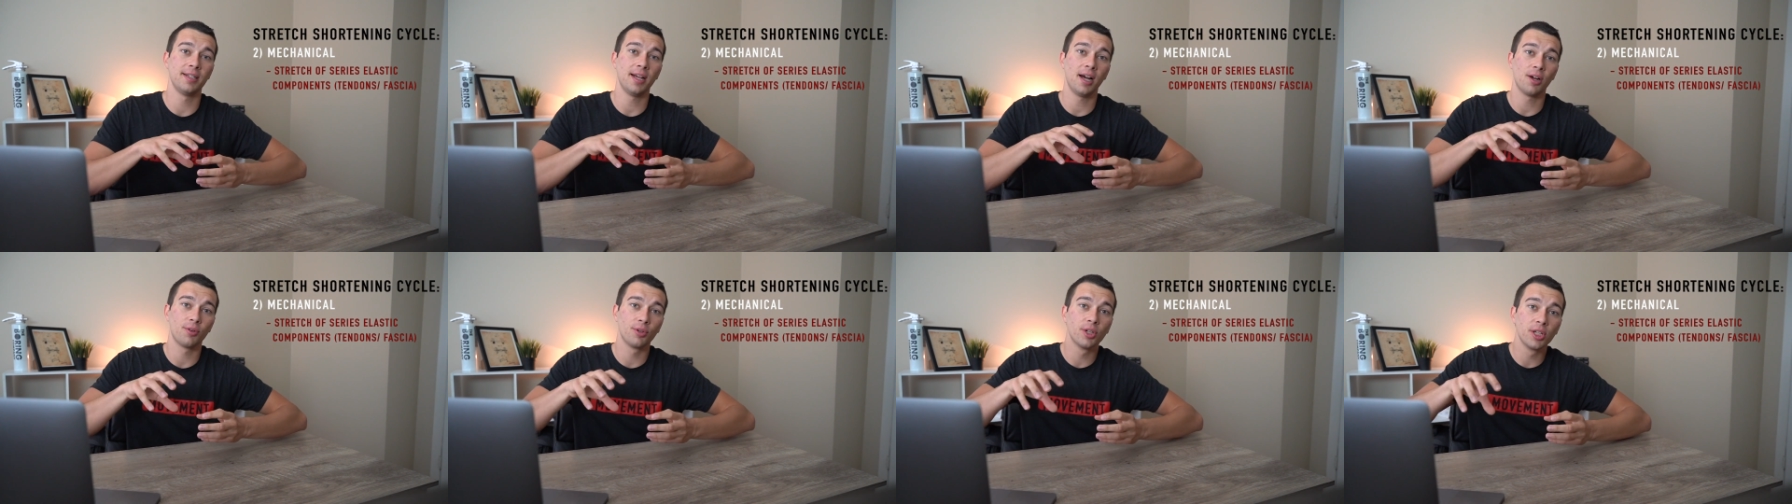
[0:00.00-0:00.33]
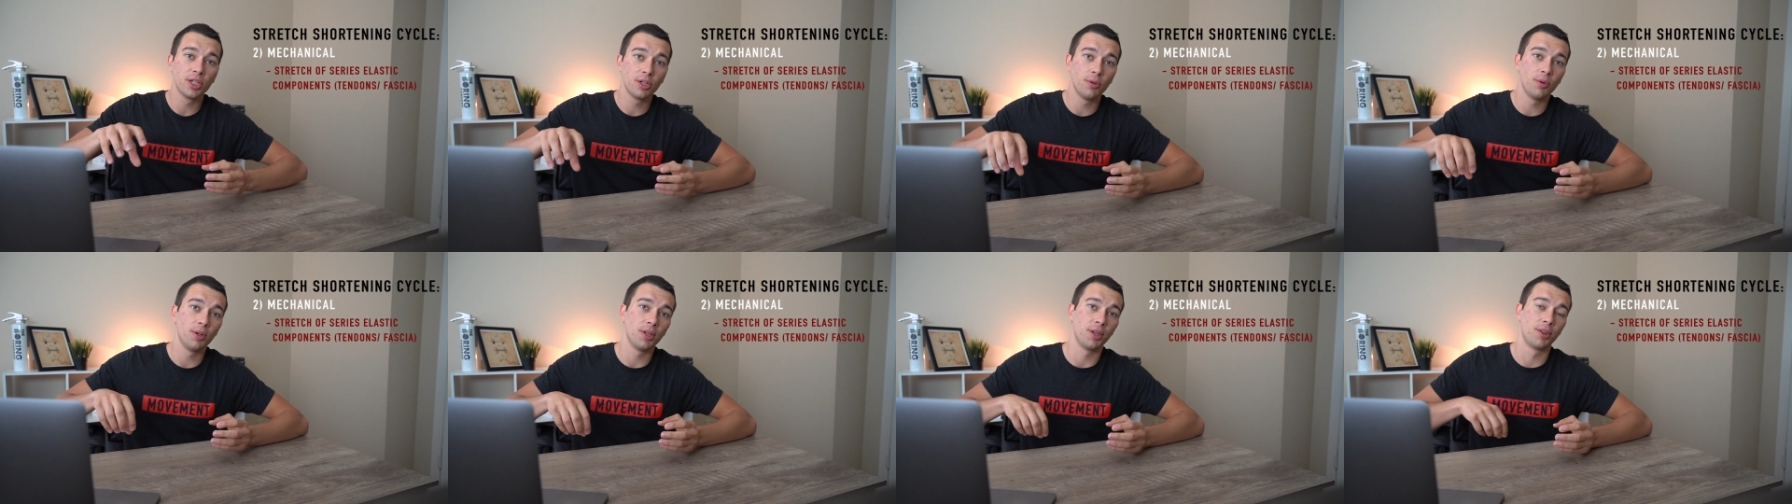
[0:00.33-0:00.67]
not
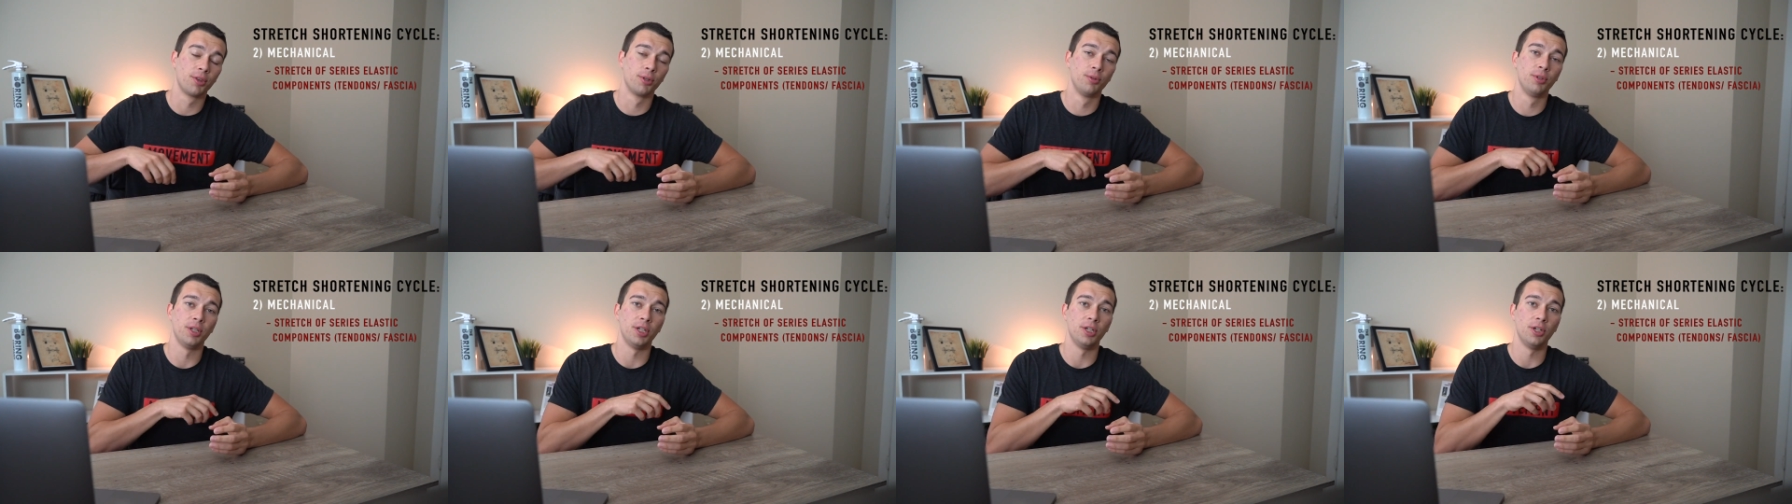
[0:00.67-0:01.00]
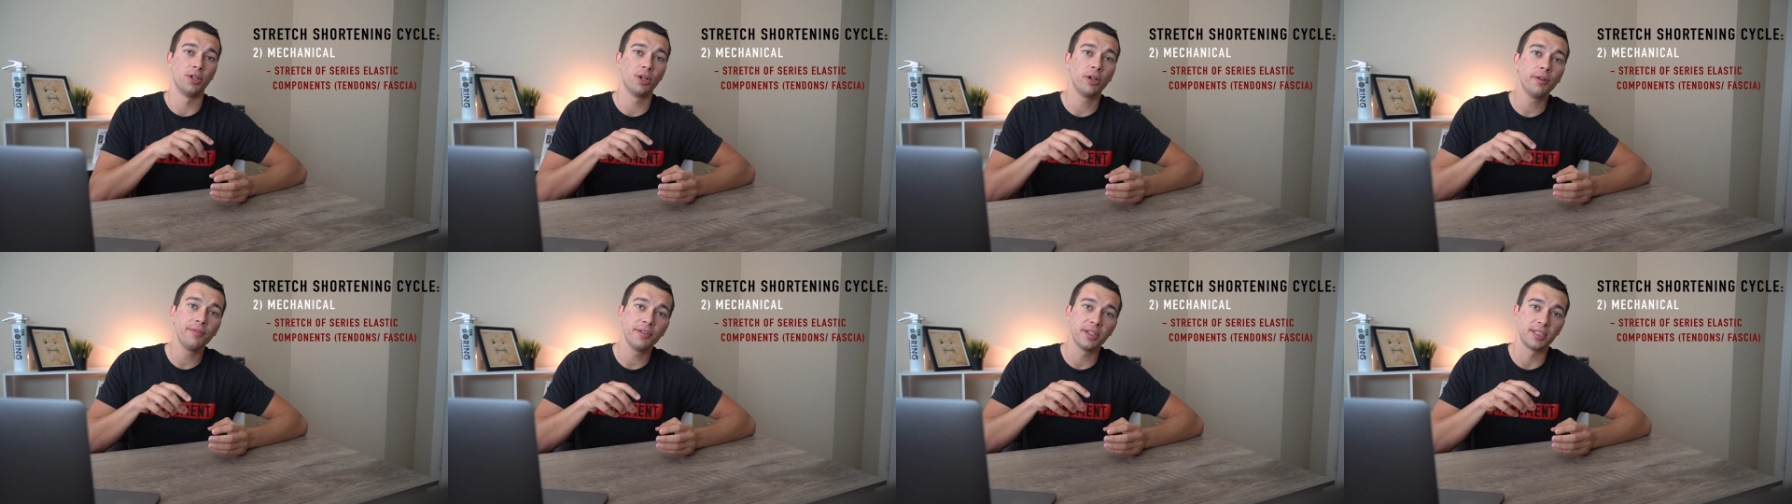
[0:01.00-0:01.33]
really going through the
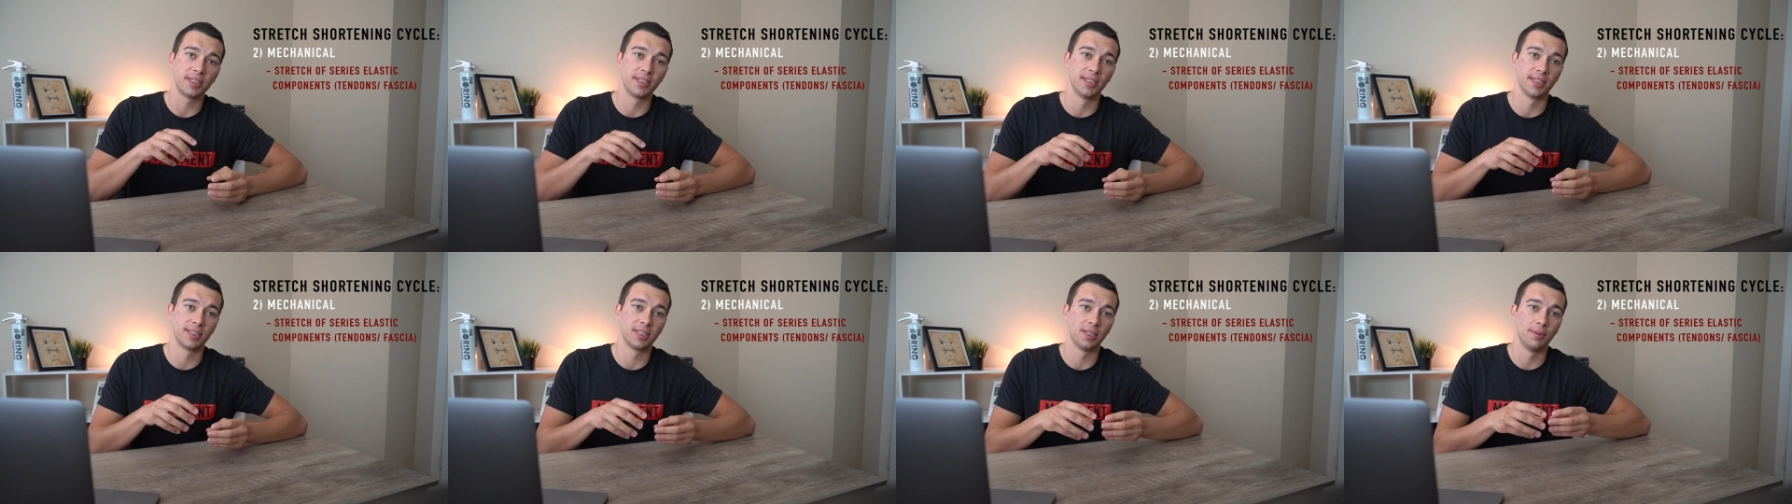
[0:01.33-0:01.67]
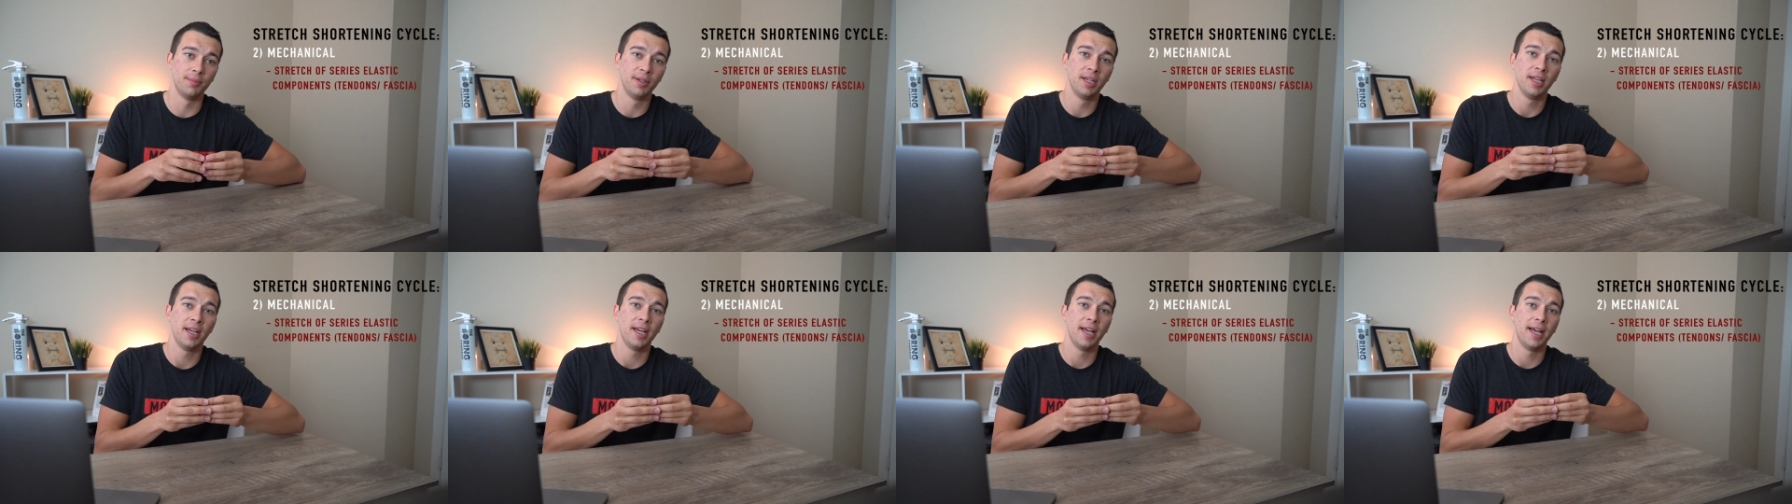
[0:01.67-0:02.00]
nervous
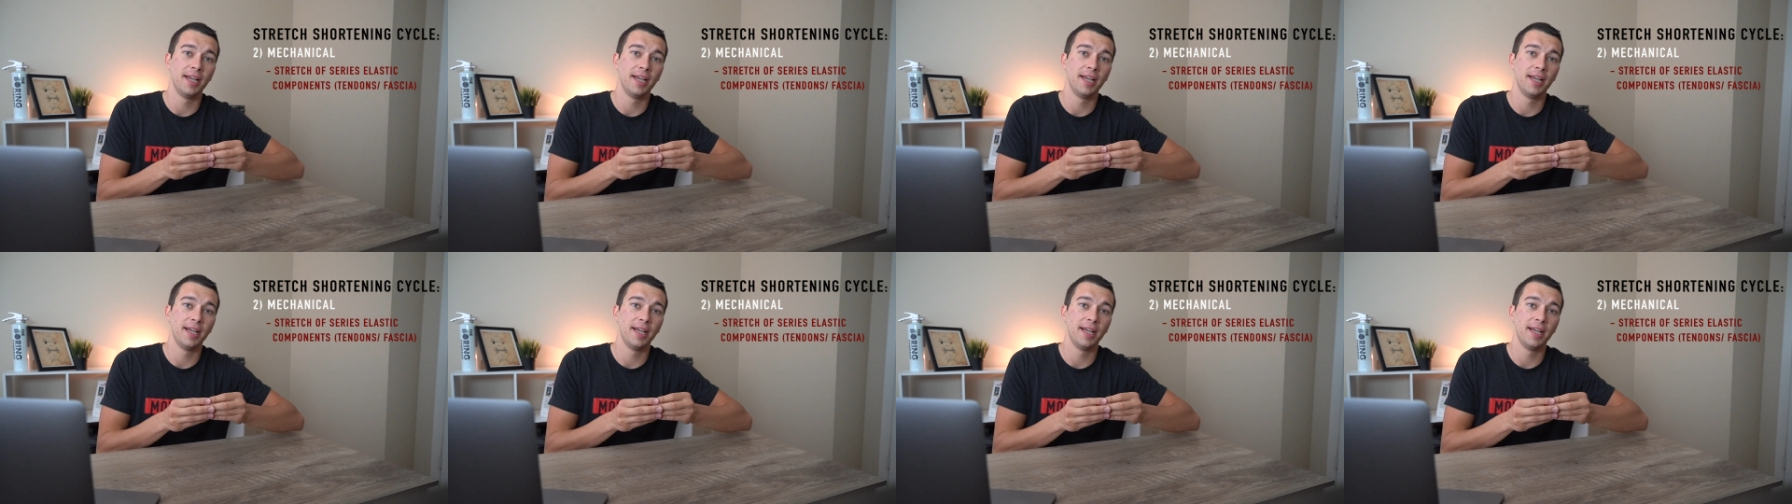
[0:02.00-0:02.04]
system,